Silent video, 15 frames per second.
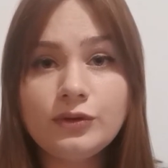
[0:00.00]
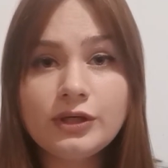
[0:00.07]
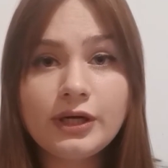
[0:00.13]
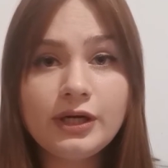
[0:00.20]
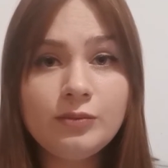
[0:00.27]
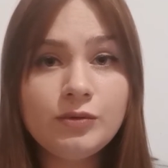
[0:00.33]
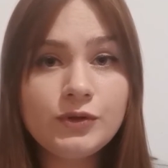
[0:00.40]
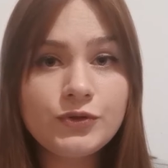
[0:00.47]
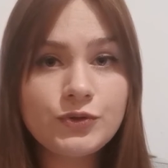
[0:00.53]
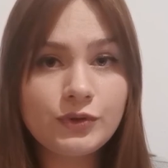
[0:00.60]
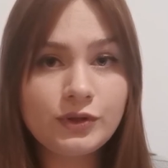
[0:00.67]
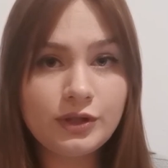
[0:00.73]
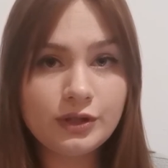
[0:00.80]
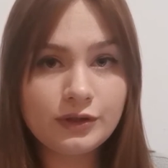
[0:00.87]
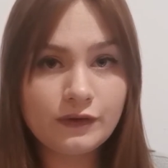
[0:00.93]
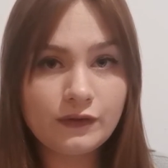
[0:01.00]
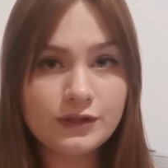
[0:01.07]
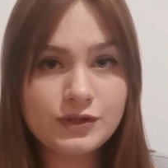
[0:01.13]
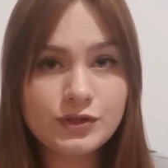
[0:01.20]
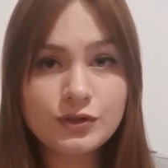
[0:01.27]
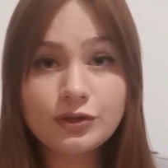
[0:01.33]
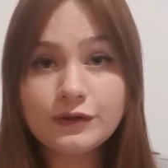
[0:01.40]
You are able to hear the
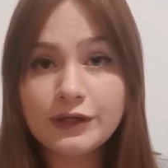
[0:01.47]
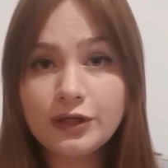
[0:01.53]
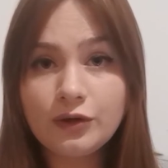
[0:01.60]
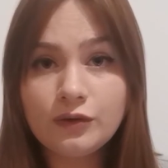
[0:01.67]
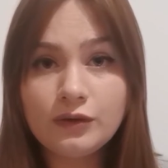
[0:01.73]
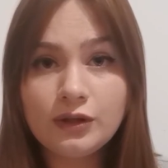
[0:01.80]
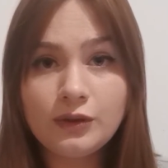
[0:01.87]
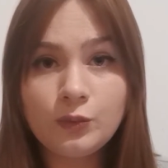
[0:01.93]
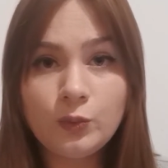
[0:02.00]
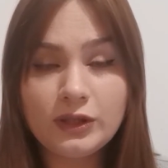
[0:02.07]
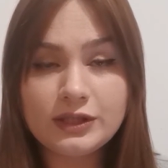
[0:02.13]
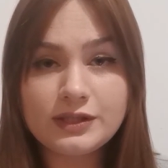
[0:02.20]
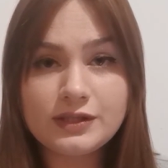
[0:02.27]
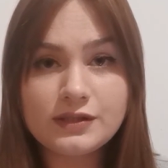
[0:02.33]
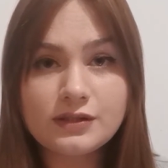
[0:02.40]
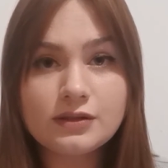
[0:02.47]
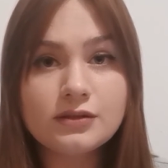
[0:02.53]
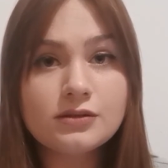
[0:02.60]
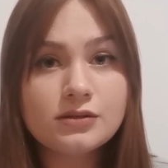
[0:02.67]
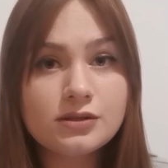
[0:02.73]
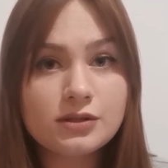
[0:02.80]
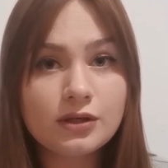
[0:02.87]
story only once,
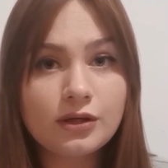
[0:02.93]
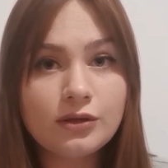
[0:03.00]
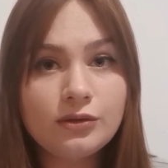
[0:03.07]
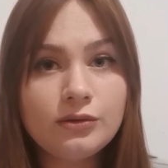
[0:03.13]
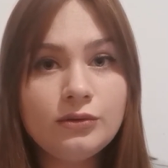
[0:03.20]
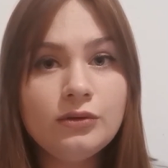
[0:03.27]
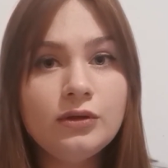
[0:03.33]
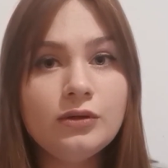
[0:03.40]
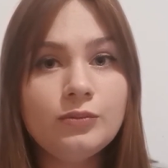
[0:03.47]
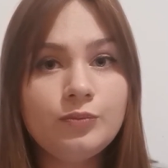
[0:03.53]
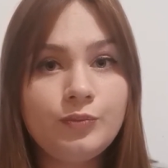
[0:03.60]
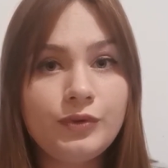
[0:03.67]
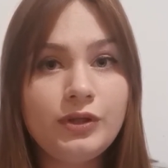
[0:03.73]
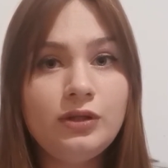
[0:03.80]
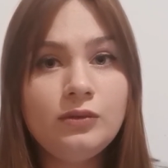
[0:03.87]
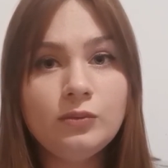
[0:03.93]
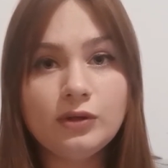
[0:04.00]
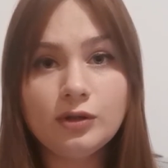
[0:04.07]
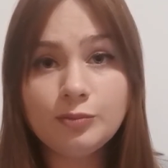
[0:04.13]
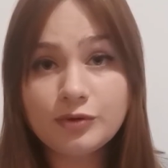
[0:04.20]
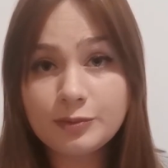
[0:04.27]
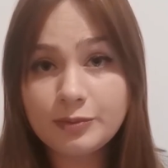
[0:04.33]
so be
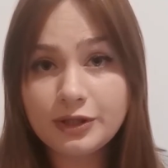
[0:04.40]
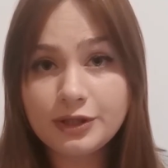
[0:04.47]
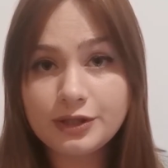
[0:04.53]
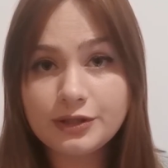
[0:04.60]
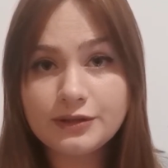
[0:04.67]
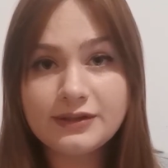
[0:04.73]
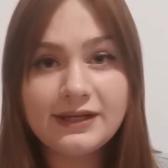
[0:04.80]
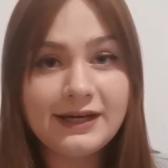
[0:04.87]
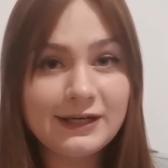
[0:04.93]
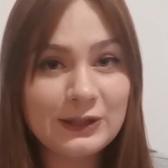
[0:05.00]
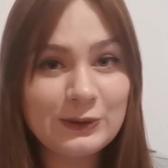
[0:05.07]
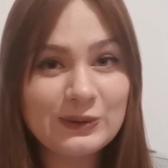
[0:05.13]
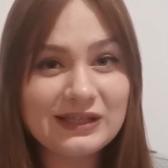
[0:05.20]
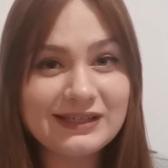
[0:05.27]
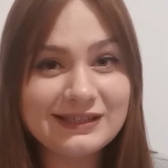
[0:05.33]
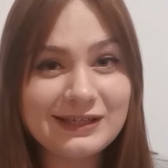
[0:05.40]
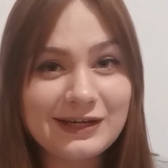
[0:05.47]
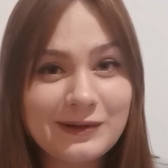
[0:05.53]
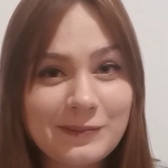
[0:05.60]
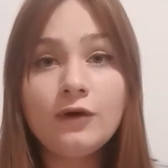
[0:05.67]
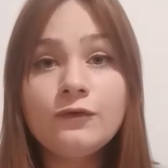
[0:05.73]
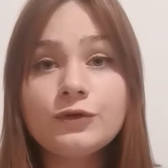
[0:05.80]
well prepared and good luck.
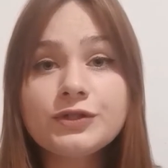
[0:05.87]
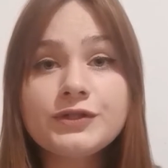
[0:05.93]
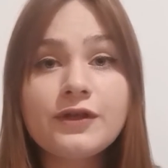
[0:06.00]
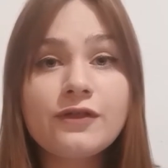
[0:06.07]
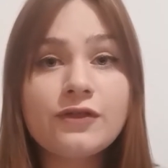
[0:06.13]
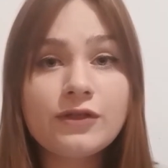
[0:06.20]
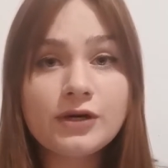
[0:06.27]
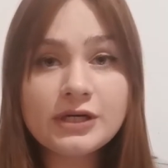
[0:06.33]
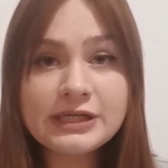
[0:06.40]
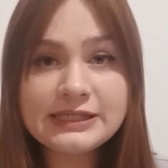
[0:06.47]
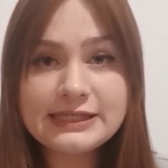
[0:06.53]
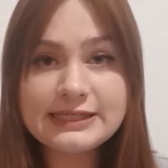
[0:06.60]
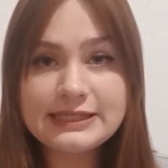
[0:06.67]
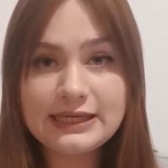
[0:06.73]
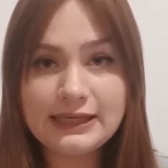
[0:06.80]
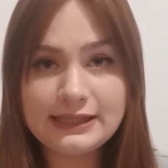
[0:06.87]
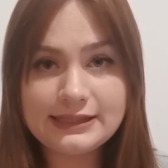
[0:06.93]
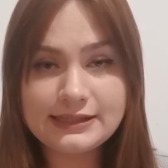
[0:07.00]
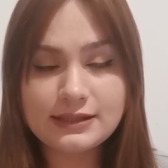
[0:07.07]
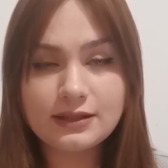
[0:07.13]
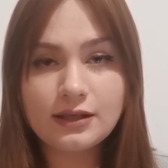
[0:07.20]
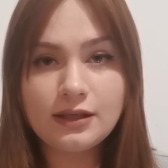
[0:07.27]
For the third
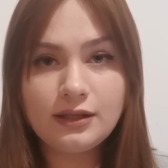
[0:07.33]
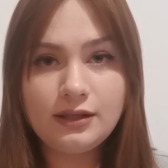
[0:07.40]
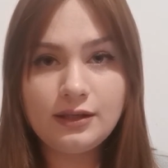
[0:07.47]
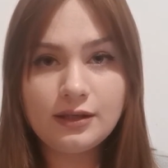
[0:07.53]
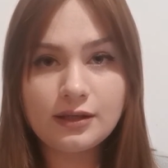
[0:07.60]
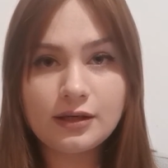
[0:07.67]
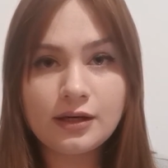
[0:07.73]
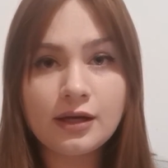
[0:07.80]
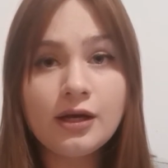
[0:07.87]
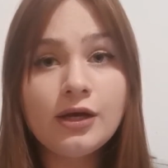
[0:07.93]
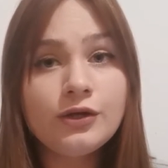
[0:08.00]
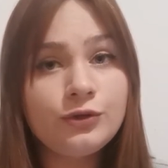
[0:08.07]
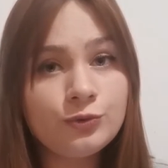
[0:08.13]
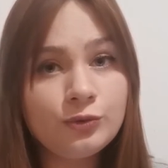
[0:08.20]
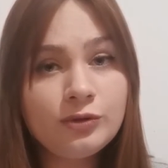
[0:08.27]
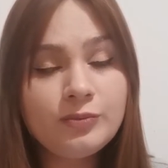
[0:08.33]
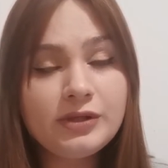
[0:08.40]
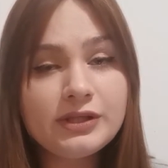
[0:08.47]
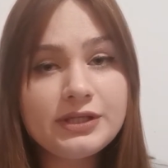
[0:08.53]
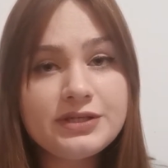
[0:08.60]
task here, you will be